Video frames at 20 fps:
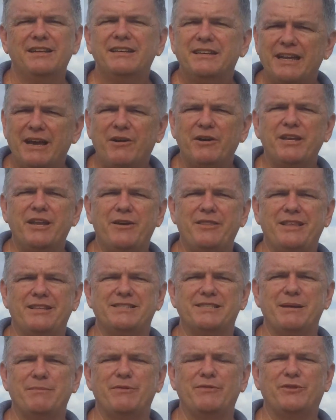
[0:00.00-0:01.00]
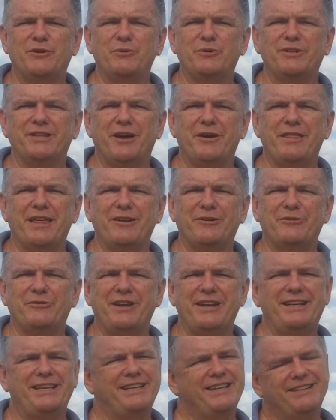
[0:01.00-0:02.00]
Now, I know that some of you will know that
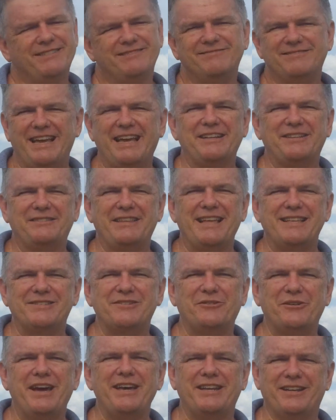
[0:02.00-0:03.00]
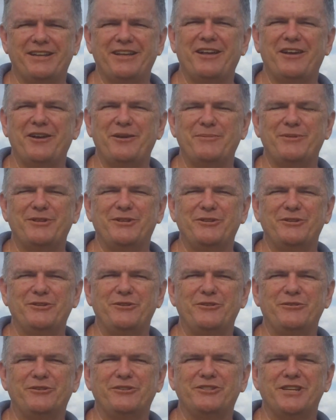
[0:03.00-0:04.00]
already, and that's great. I hope you do
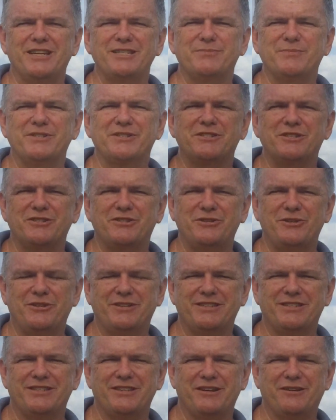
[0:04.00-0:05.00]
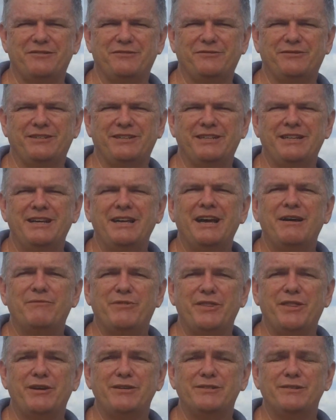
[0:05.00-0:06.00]
your adjustments to suit yourself.
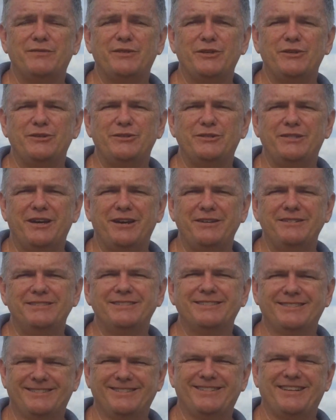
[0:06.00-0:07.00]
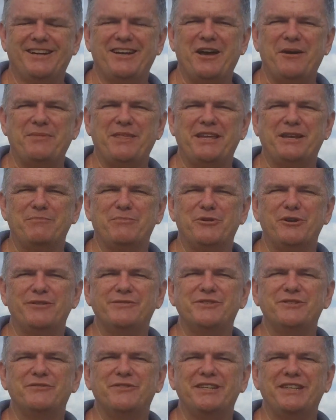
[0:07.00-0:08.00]
For those of you who don't, I hope that
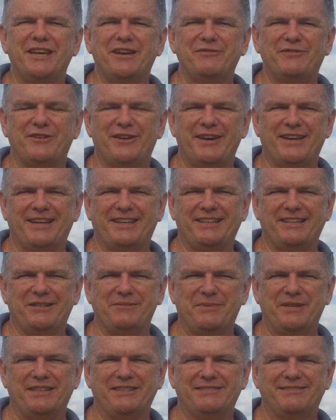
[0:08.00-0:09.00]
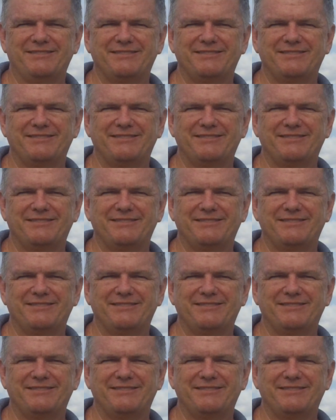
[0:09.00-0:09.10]
improves your video flying a little bit.